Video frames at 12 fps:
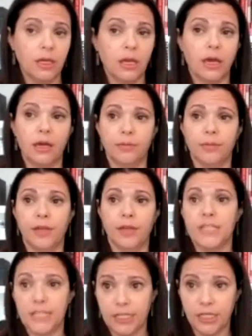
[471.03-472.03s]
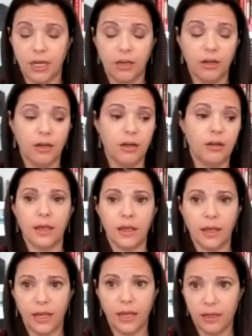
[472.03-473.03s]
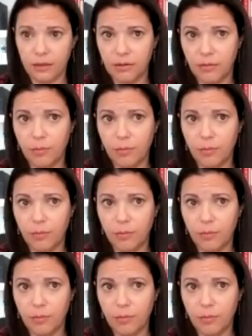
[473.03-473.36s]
I've seen younger. I